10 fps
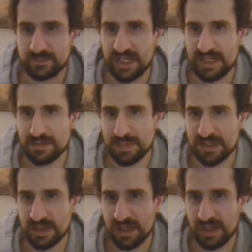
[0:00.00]
take this
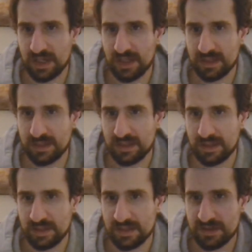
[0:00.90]
picture I
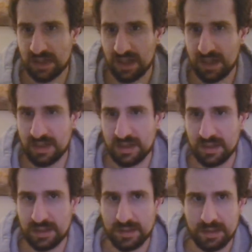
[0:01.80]
just got.
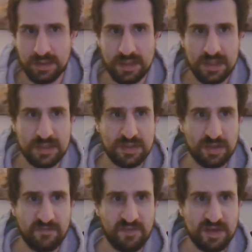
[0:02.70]
So
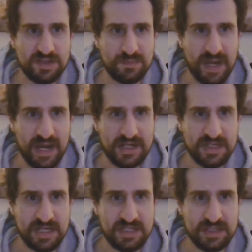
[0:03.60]
the first match
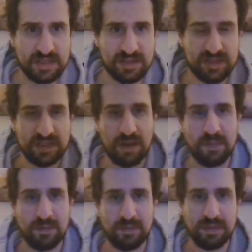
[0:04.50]
is the
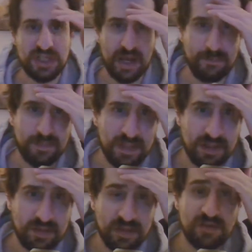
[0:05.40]

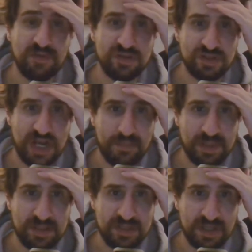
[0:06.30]
WWE Universal
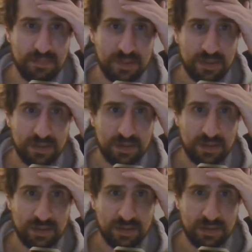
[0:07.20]
Championship
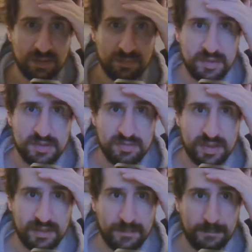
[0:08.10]

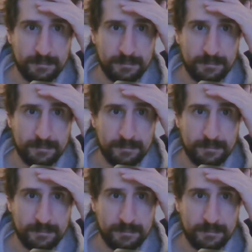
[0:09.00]
between